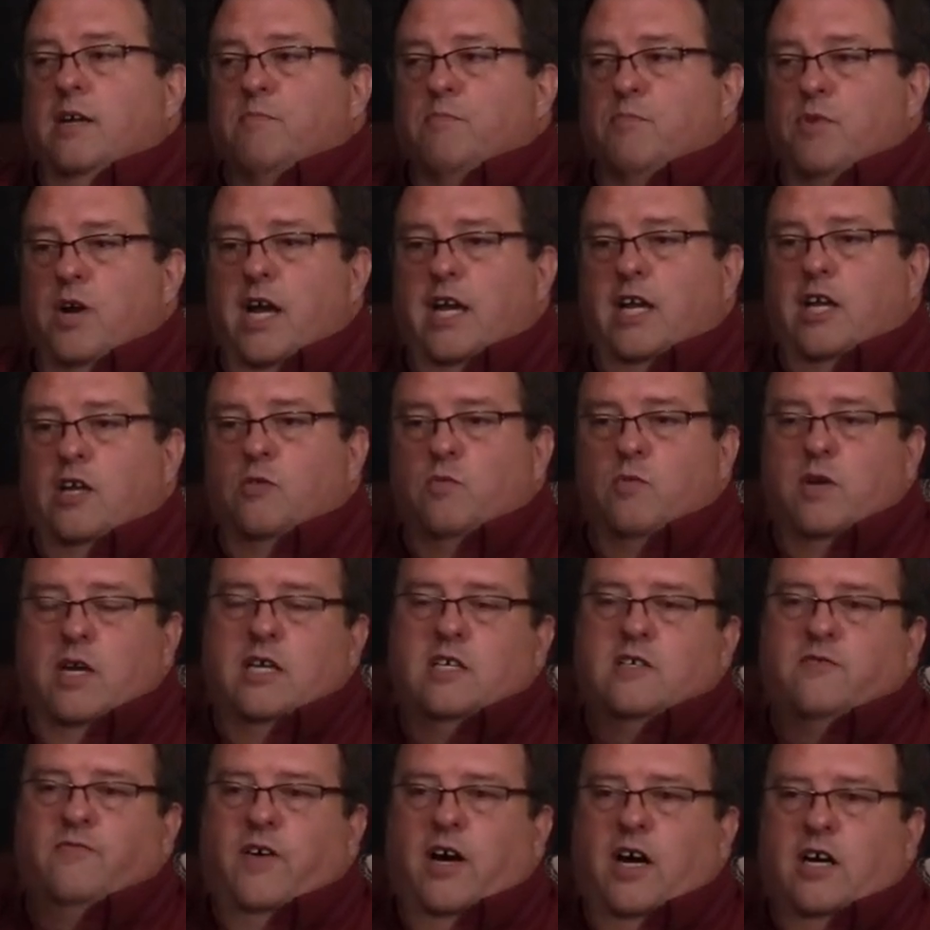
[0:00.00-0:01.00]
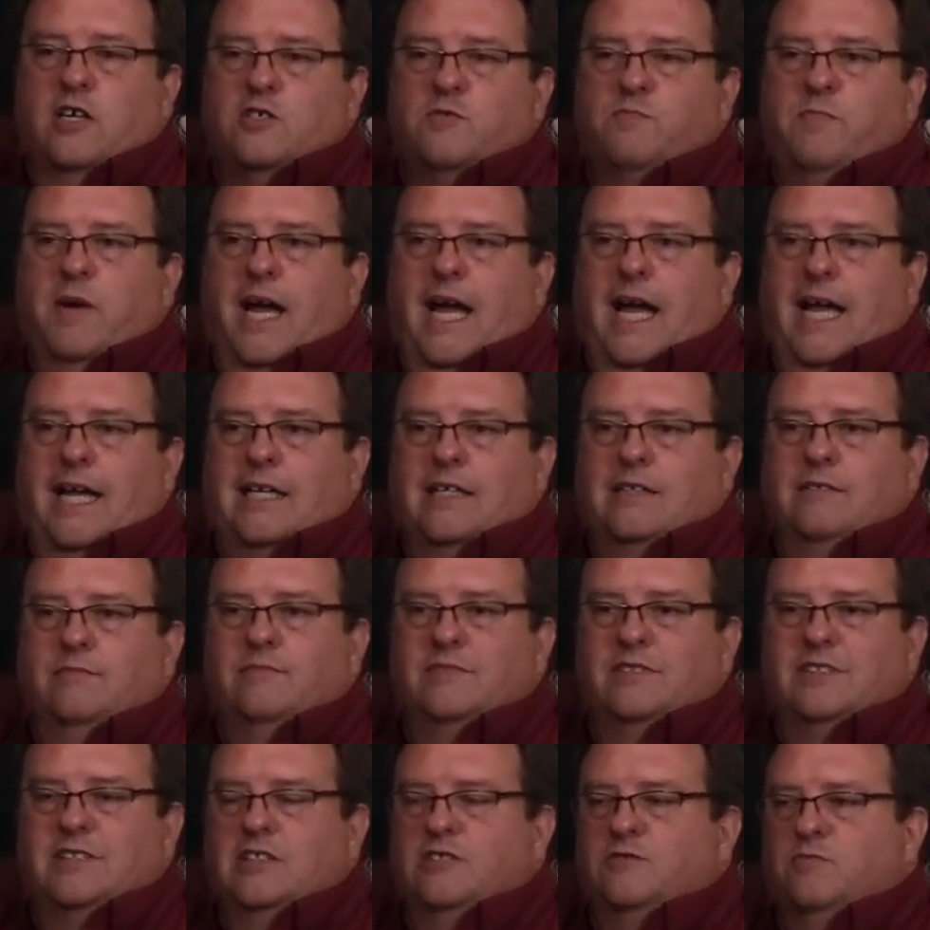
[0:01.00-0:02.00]
Breckinridge falls back
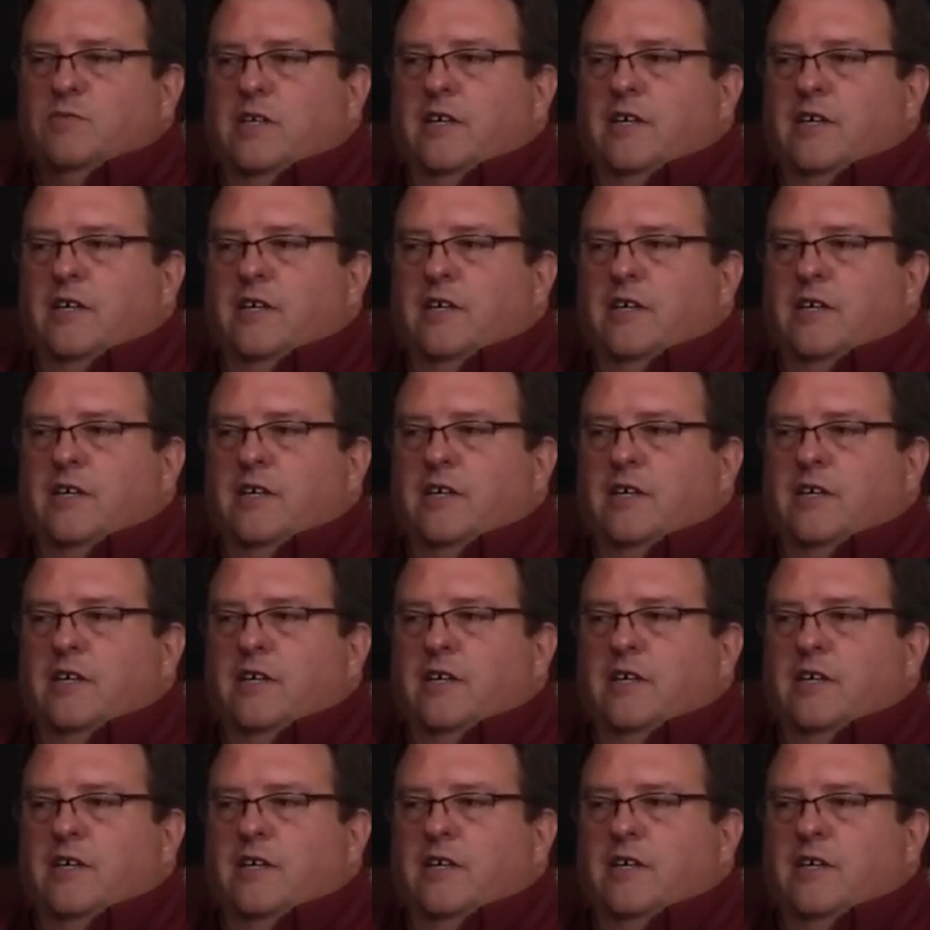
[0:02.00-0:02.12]
and says,